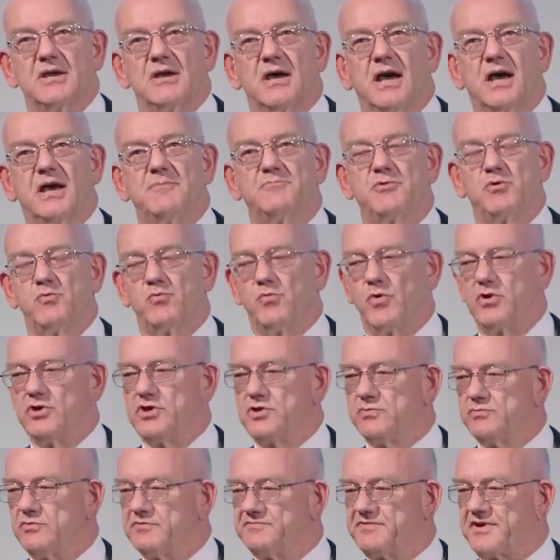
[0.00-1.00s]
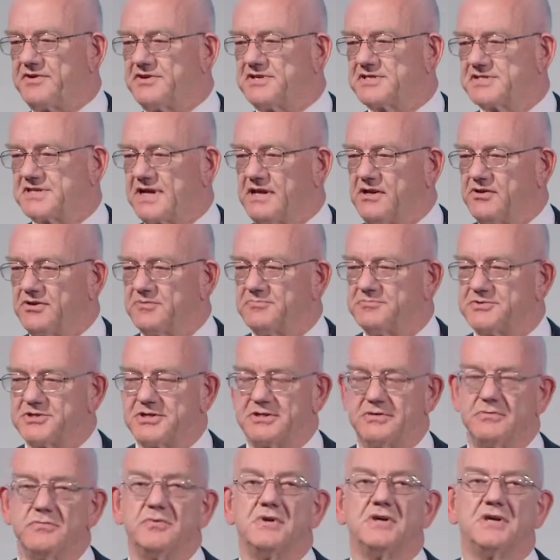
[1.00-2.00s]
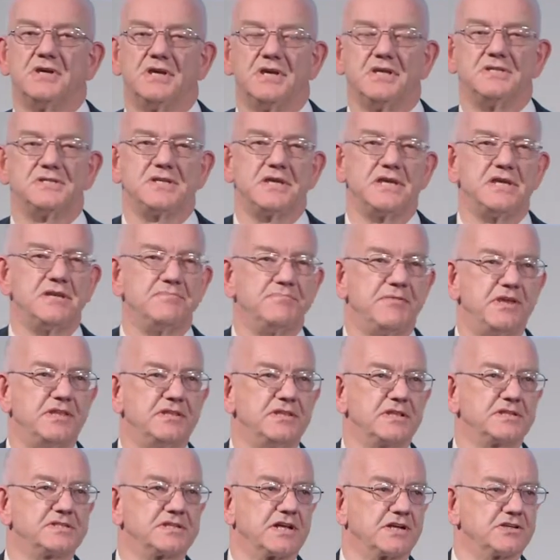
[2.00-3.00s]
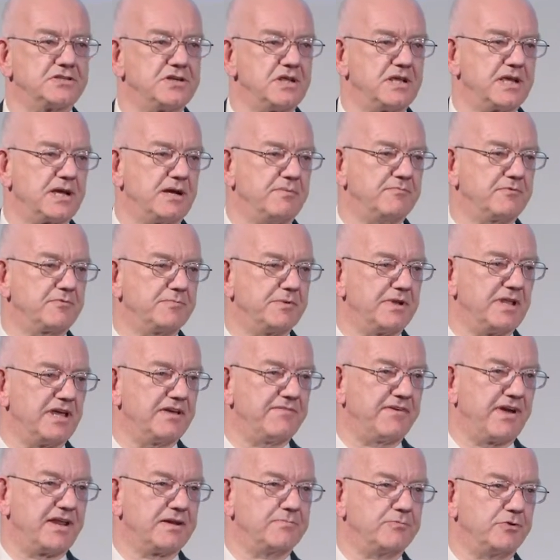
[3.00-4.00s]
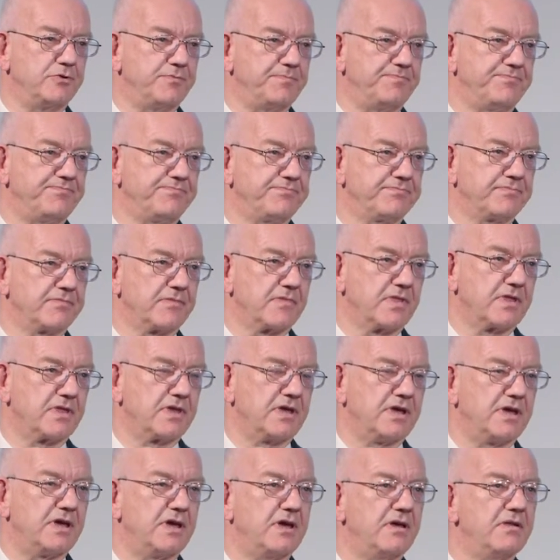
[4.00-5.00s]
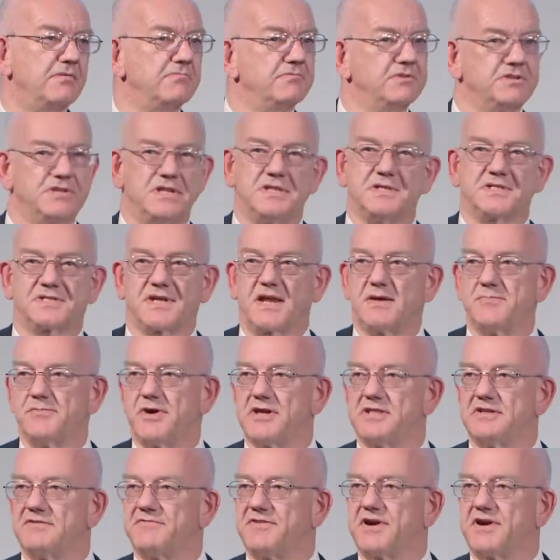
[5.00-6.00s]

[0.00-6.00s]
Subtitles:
But what you will very seldom do is eat meat that's actually come from a live animal, in the same way that